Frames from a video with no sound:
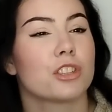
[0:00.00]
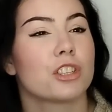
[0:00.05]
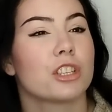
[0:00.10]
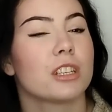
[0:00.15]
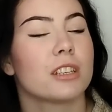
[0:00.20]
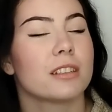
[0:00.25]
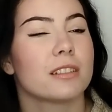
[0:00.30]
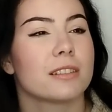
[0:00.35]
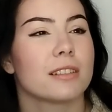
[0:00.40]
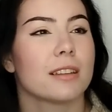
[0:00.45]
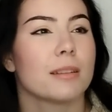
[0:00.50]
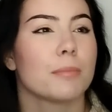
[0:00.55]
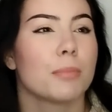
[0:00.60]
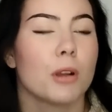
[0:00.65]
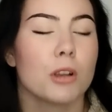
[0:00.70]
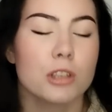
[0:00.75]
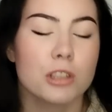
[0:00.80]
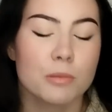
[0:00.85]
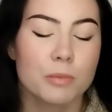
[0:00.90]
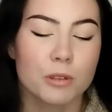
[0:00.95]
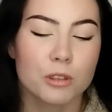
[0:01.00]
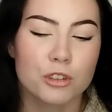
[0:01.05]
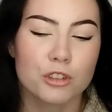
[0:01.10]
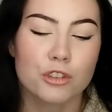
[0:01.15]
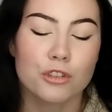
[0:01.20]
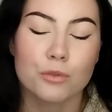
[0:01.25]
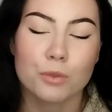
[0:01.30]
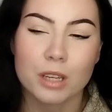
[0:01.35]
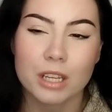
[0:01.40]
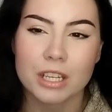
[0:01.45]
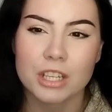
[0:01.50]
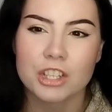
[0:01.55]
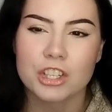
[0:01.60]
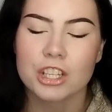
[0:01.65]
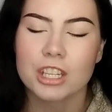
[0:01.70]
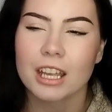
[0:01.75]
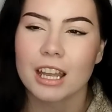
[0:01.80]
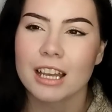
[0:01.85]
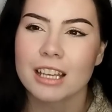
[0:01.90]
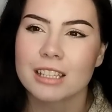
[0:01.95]
She is impossible to read.
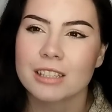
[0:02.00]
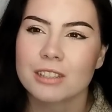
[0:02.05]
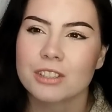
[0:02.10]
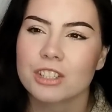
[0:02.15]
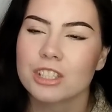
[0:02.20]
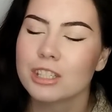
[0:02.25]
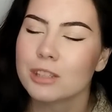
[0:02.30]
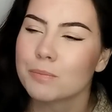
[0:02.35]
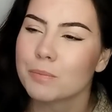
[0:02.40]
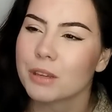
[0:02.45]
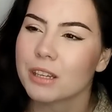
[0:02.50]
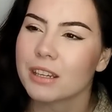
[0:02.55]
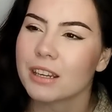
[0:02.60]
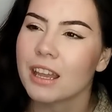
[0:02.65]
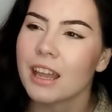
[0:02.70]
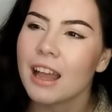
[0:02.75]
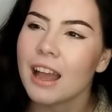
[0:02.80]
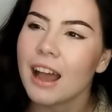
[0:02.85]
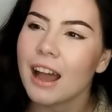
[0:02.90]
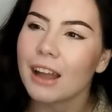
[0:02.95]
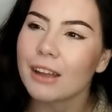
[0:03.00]
She has just been,